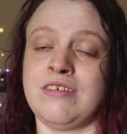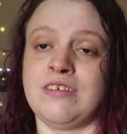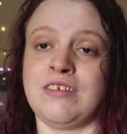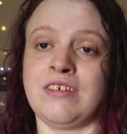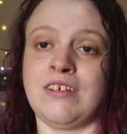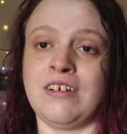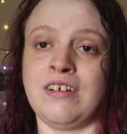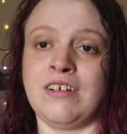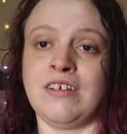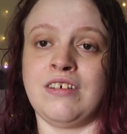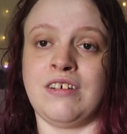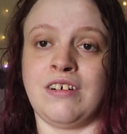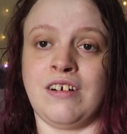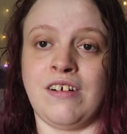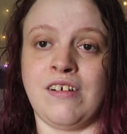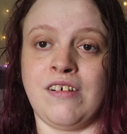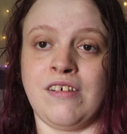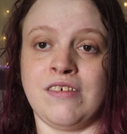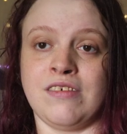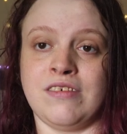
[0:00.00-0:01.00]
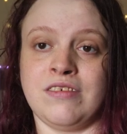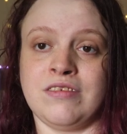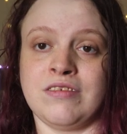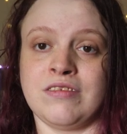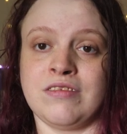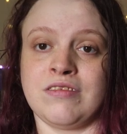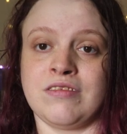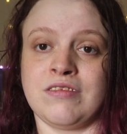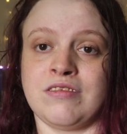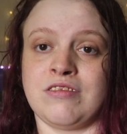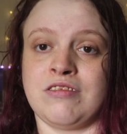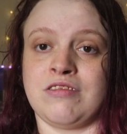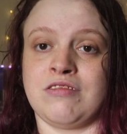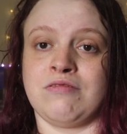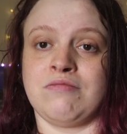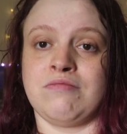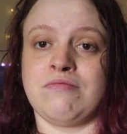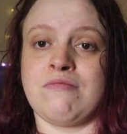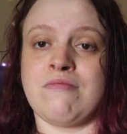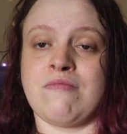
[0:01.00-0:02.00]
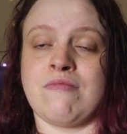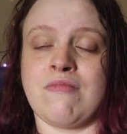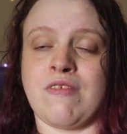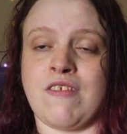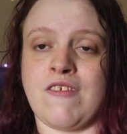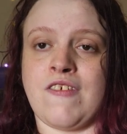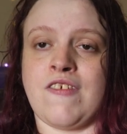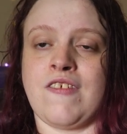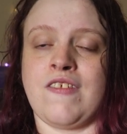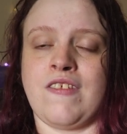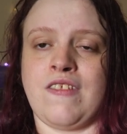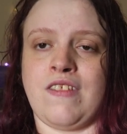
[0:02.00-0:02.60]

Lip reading: Nobody speaks.